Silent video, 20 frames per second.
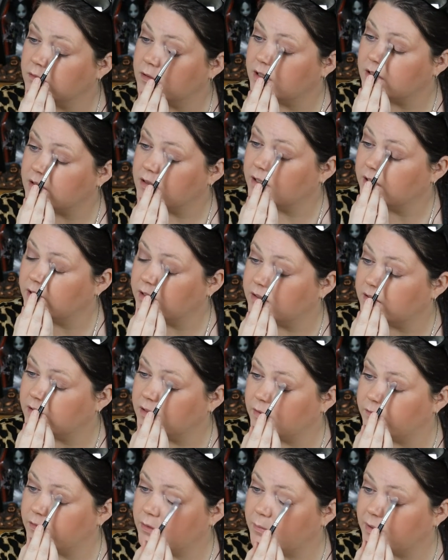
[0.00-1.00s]
So I said, it
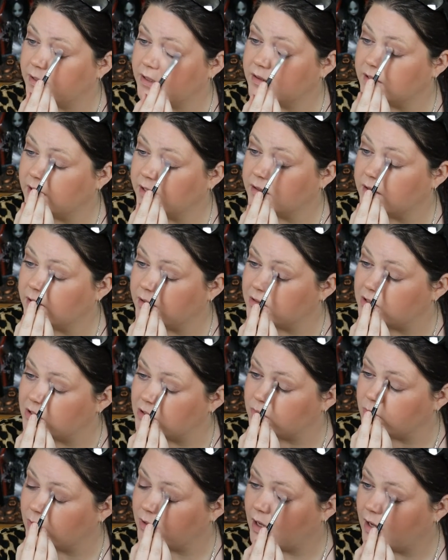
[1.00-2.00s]
doesn't have to make sense. It's
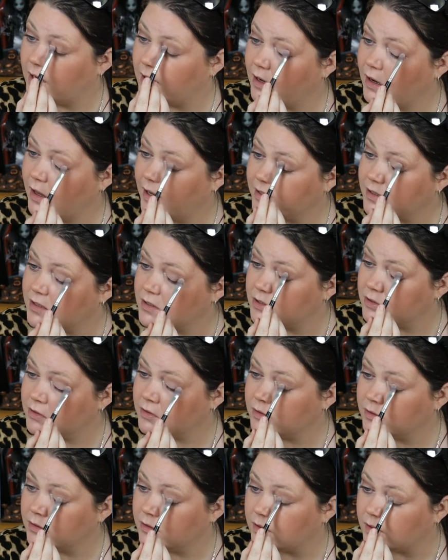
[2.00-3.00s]
just what I like to
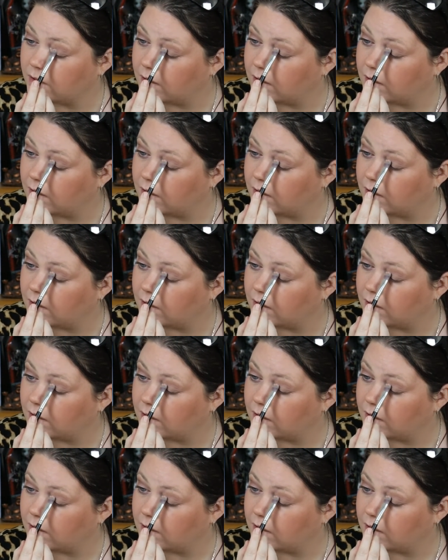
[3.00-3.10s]
do.